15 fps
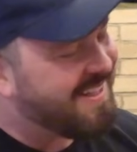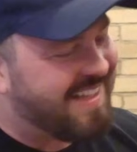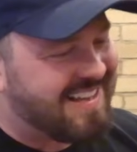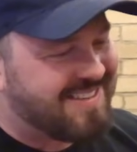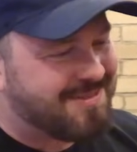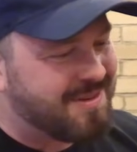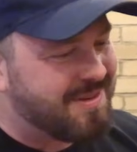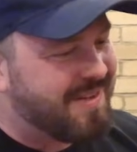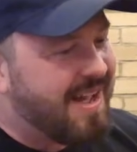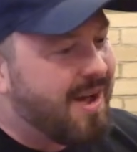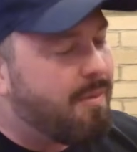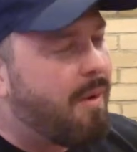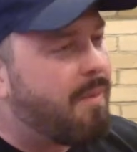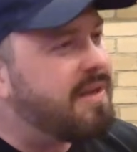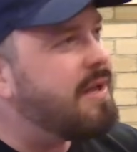That's wonderful.
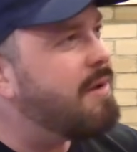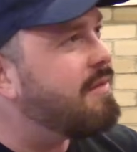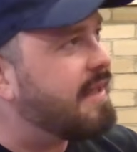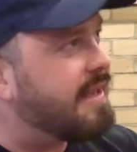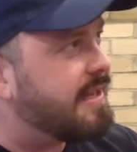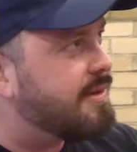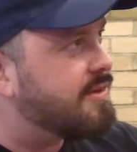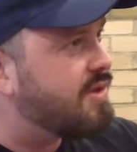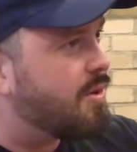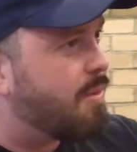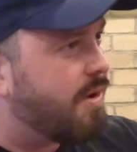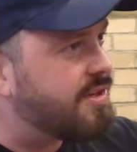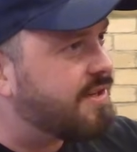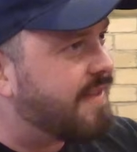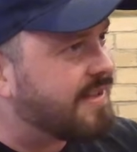What were you thinking as you were
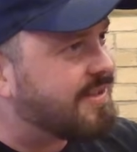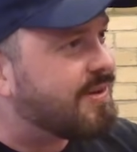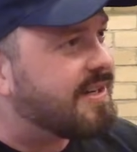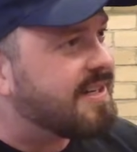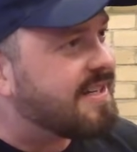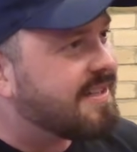watching that screen?